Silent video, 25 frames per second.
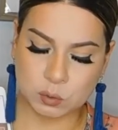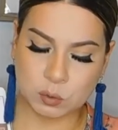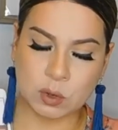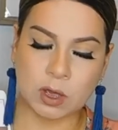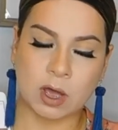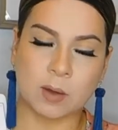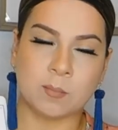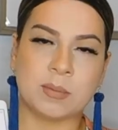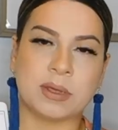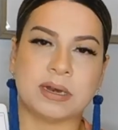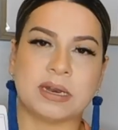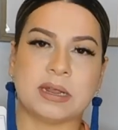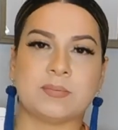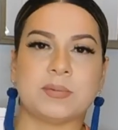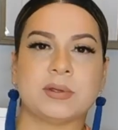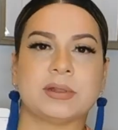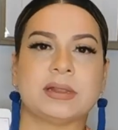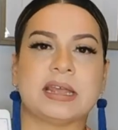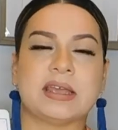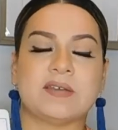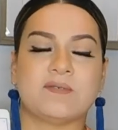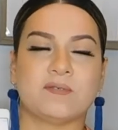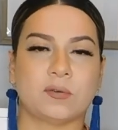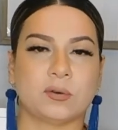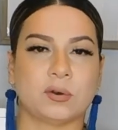
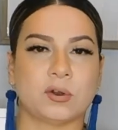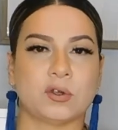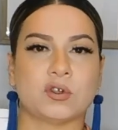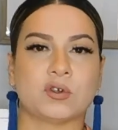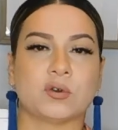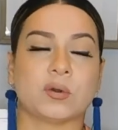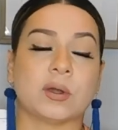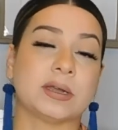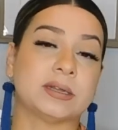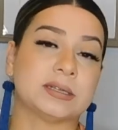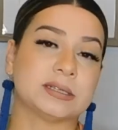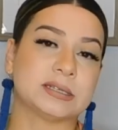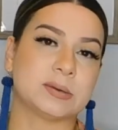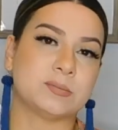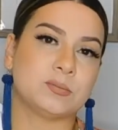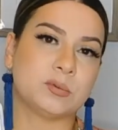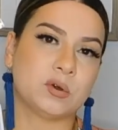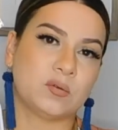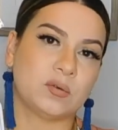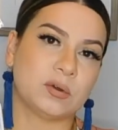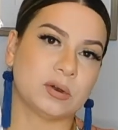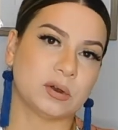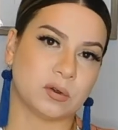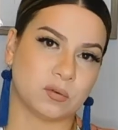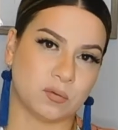manipulate furniture and to
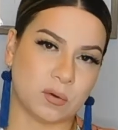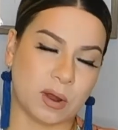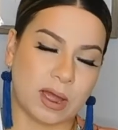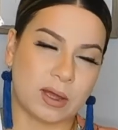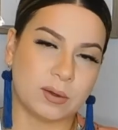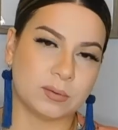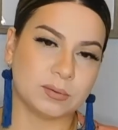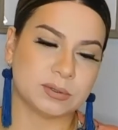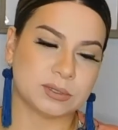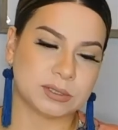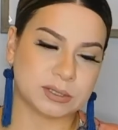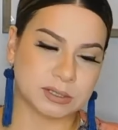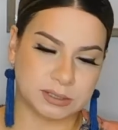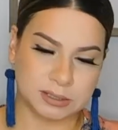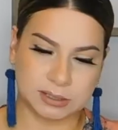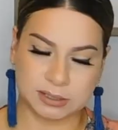move it around.